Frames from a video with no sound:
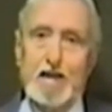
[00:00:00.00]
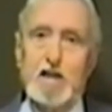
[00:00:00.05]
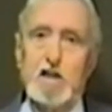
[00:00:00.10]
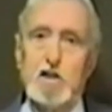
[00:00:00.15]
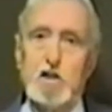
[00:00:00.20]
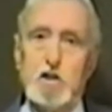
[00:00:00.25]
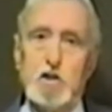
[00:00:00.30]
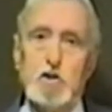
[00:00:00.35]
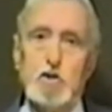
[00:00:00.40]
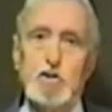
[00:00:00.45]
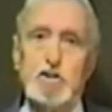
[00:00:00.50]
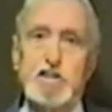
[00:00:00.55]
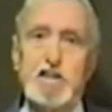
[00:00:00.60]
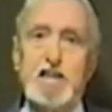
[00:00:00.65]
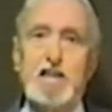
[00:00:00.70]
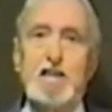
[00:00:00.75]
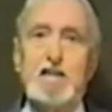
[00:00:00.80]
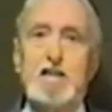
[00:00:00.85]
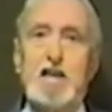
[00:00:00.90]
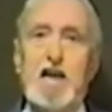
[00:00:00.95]

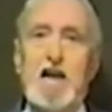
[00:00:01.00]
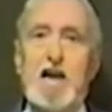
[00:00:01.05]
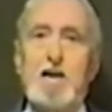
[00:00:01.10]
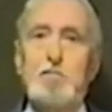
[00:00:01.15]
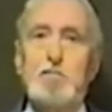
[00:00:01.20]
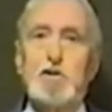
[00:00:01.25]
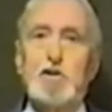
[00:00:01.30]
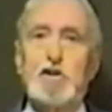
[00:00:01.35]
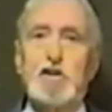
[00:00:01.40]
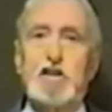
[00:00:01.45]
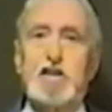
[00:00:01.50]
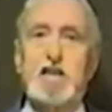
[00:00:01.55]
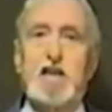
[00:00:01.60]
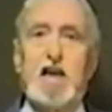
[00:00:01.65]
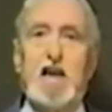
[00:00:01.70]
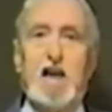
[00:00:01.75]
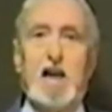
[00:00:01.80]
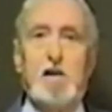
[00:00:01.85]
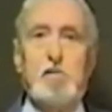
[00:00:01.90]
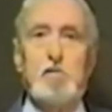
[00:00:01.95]
Losing gambler
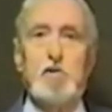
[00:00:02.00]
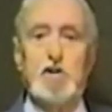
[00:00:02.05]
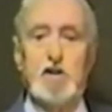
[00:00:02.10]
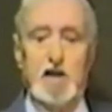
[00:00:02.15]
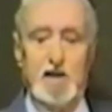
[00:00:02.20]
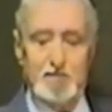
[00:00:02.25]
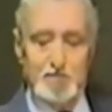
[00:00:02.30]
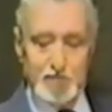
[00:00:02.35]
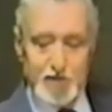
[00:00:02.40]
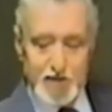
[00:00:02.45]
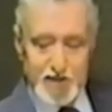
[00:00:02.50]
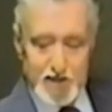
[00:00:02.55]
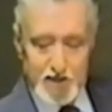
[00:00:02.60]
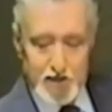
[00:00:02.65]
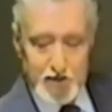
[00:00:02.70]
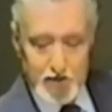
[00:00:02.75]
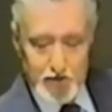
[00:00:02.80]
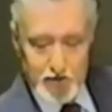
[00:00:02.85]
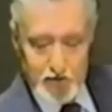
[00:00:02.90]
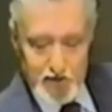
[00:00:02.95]
game number
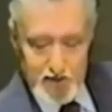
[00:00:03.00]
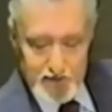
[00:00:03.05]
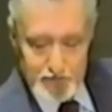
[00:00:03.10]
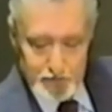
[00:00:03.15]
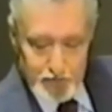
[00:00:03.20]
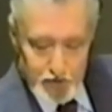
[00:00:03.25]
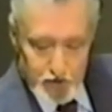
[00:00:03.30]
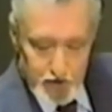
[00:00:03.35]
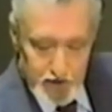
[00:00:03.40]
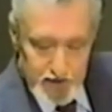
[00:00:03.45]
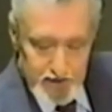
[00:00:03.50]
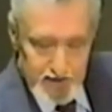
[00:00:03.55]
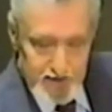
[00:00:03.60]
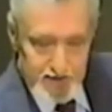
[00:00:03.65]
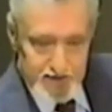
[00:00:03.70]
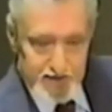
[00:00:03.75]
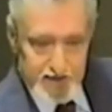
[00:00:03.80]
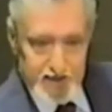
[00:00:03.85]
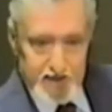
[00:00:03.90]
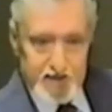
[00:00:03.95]
2, and boy, does
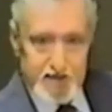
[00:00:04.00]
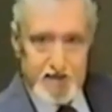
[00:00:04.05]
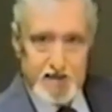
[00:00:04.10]
this